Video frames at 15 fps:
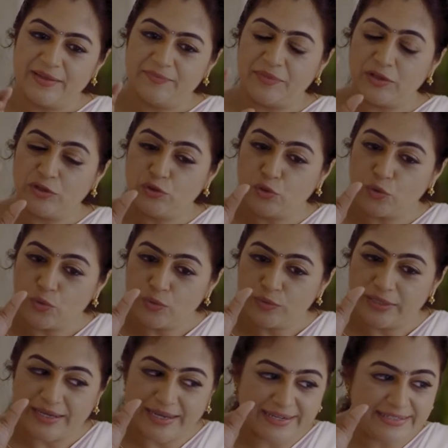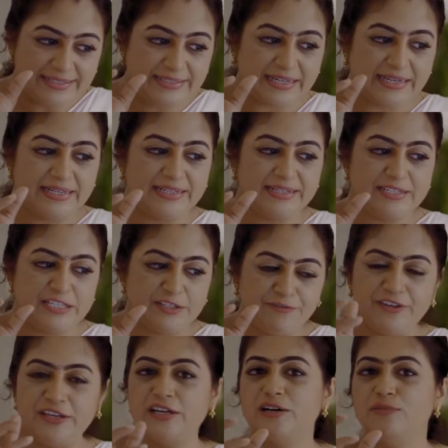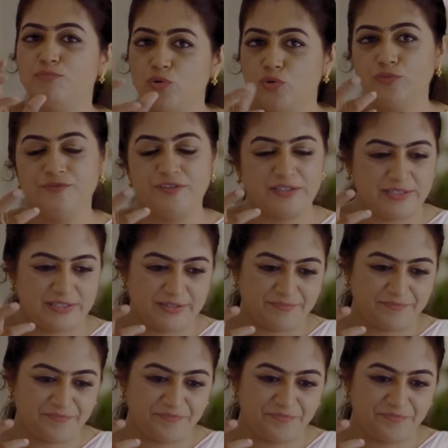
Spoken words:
that though the entire sphere moves,